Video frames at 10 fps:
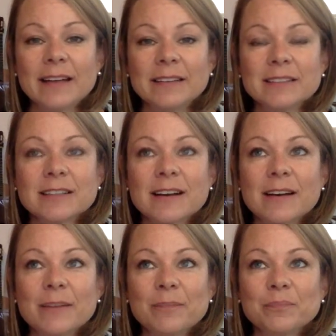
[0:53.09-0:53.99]
and
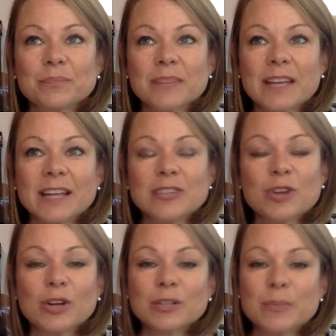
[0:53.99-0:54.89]
um, and
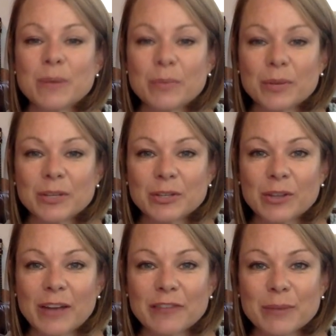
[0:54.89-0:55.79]
talk to people in your
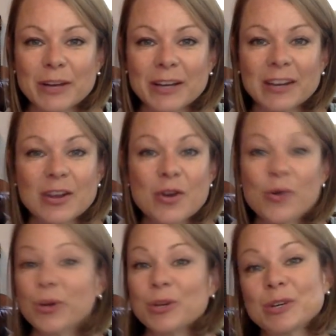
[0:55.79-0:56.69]
life about it,
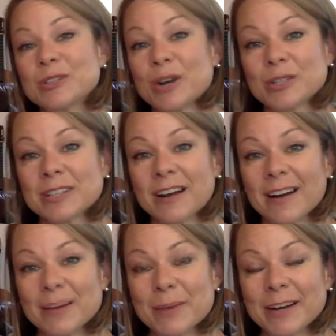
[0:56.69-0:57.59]
or you could talk to
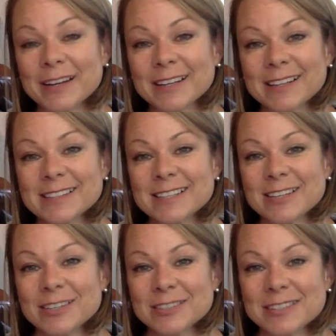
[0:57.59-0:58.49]
God about it because
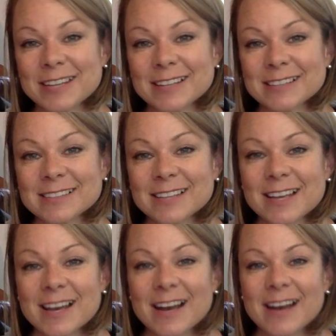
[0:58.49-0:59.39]
He understands.
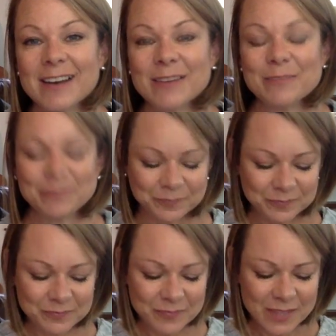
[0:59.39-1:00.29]
Um,
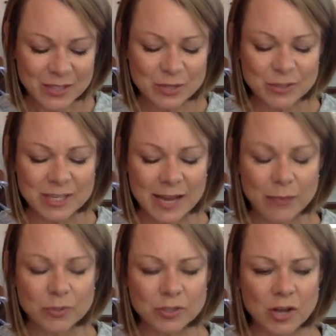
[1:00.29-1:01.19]
so
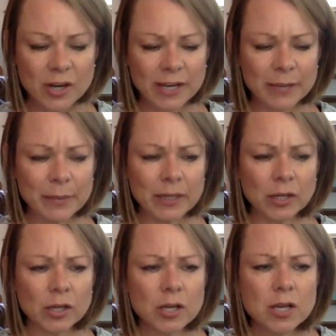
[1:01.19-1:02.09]
today we're talking
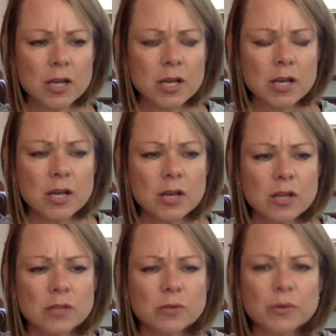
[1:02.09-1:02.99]
about
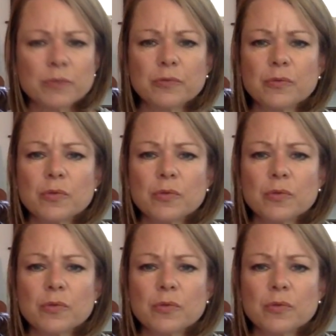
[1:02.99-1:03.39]
sort of